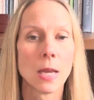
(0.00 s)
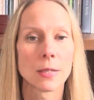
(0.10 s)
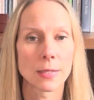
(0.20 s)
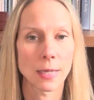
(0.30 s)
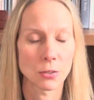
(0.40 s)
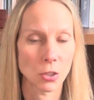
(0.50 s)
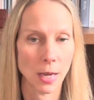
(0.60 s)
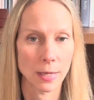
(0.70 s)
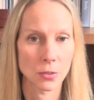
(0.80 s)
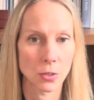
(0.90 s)
such
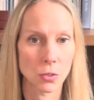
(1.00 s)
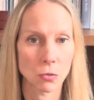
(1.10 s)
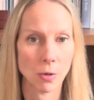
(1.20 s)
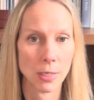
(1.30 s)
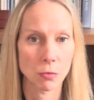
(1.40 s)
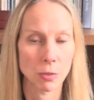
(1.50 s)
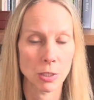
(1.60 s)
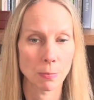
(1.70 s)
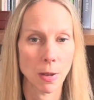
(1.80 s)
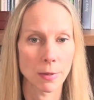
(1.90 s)
as the stress
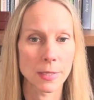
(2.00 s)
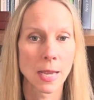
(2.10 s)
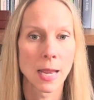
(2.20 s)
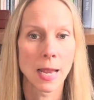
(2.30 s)
response.